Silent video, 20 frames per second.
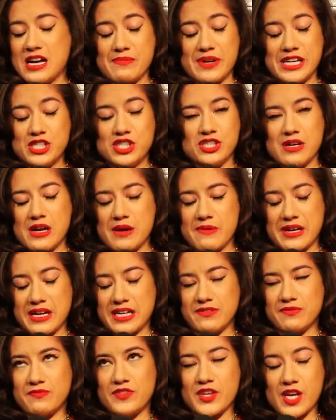uh, my uh,
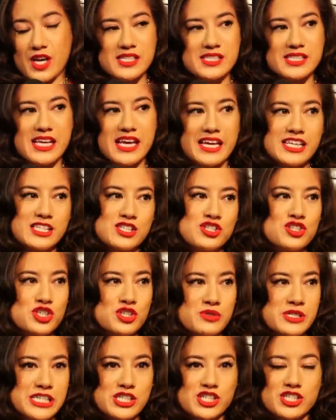my fiance, he's
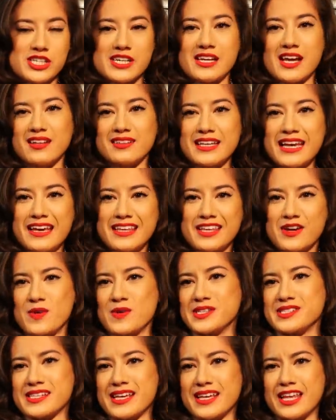Jewish, and in LA they
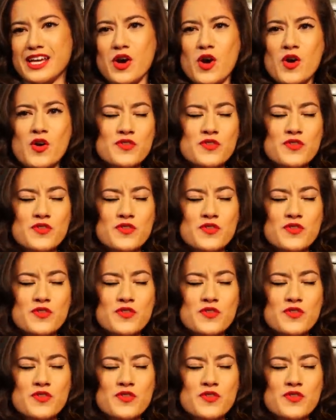always say like,